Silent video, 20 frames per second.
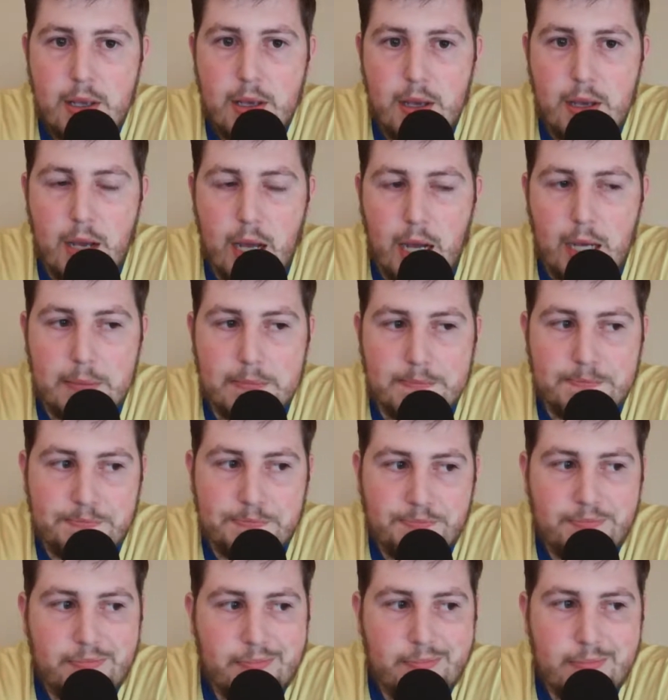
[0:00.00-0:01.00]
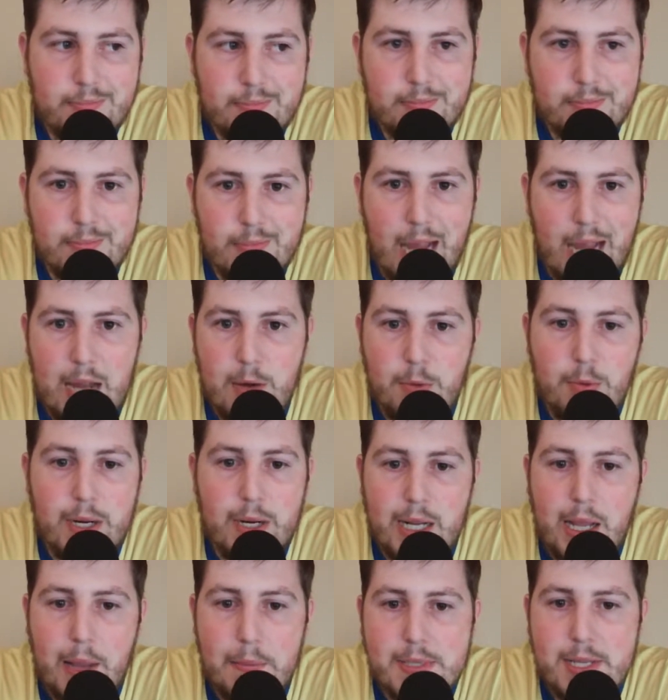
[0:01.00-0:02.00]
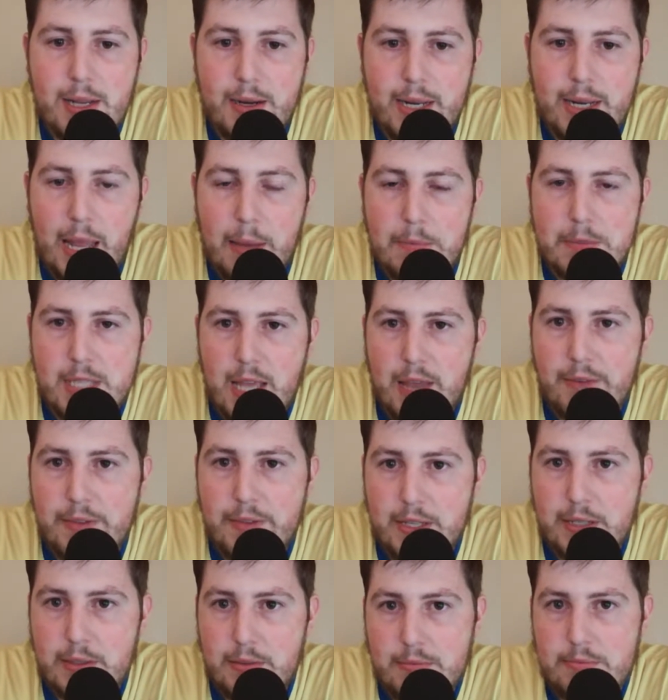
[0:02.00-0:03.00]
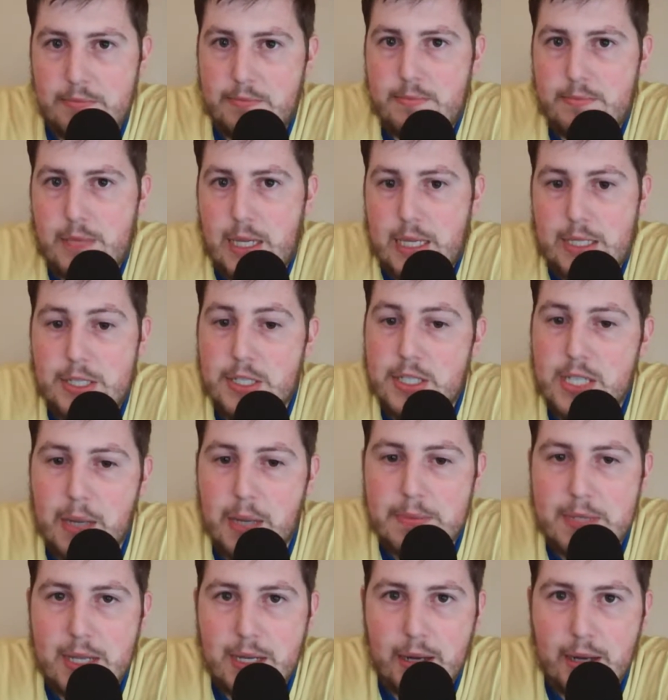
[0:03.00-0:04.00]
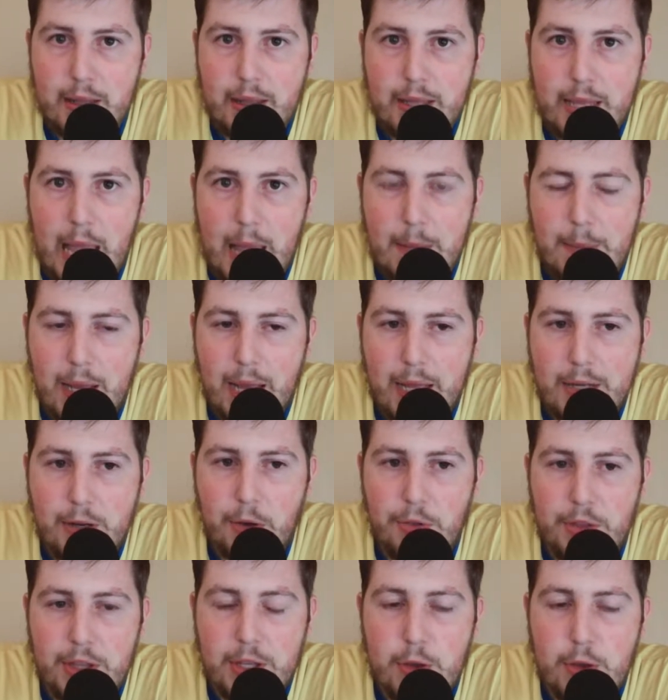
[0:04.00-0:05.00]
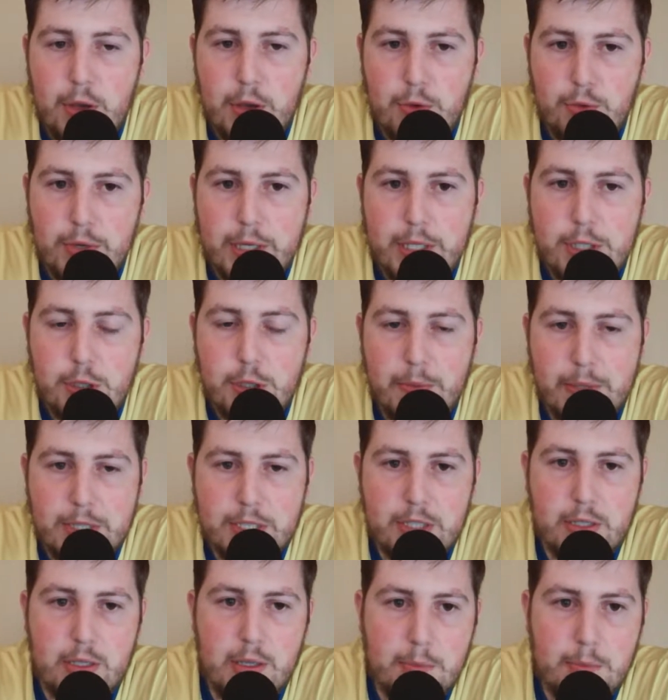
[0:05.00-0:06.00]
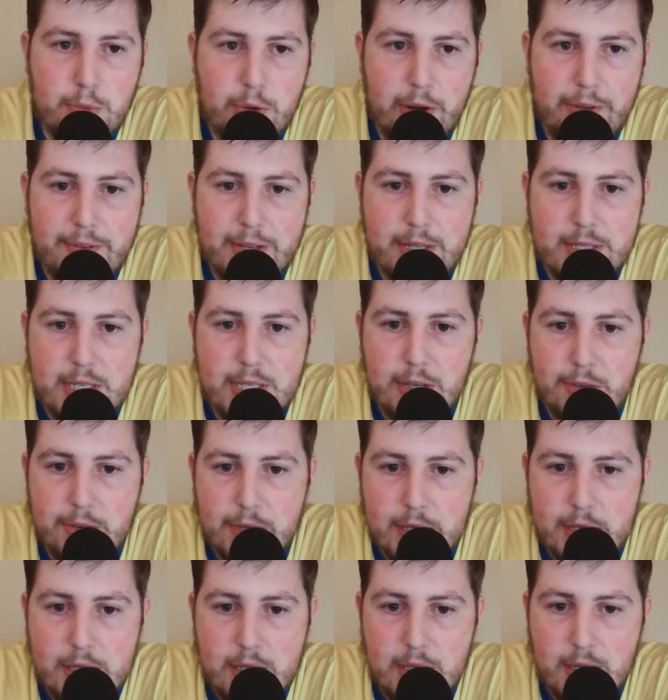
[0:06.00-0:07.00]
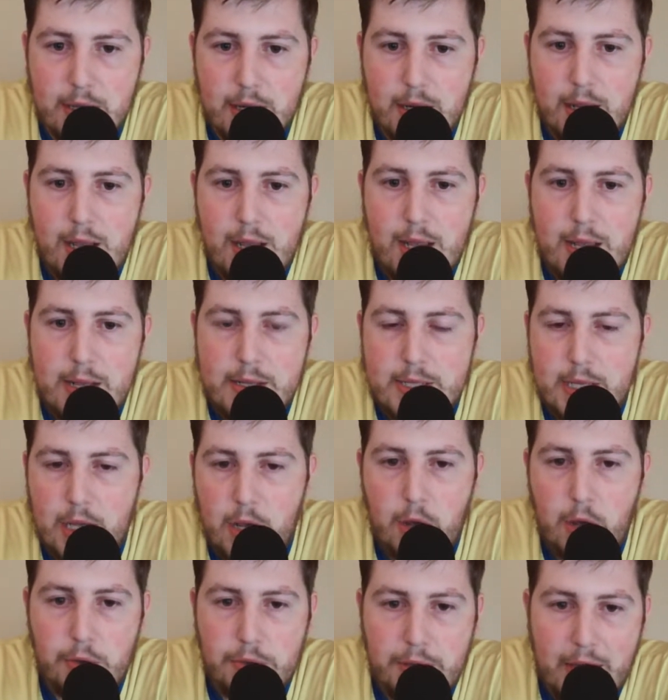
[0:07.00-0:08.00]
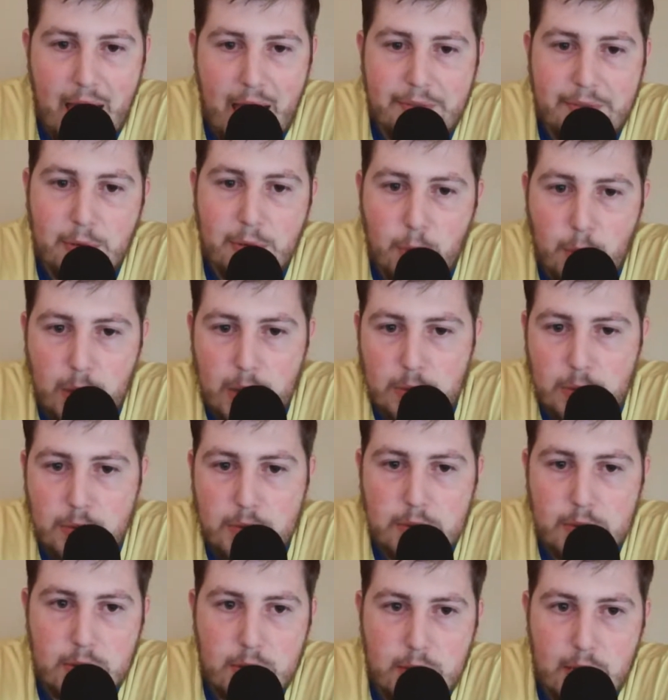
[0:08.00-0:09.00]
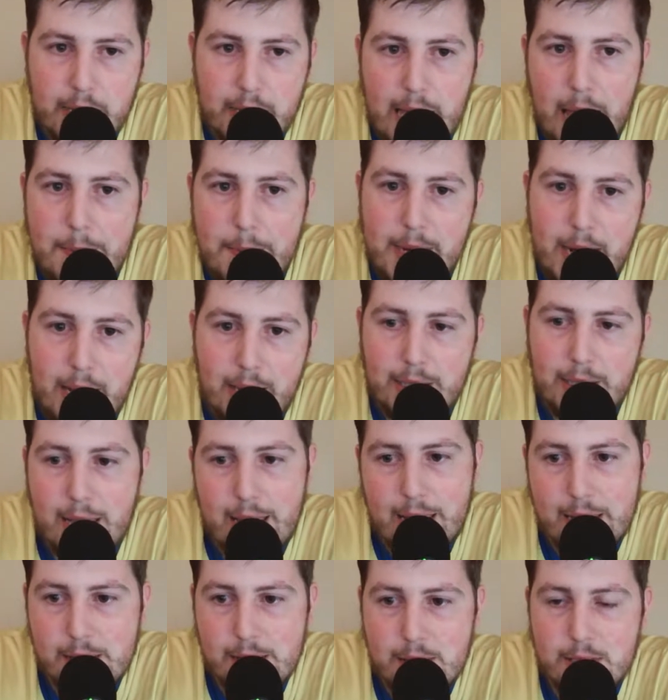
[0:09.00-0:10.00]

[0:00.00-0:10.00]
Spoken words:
And when it comes down to game 7, it just comes down to that game. I don't think you can read too much into the previous series and say, oh, they haven't won a game in LA.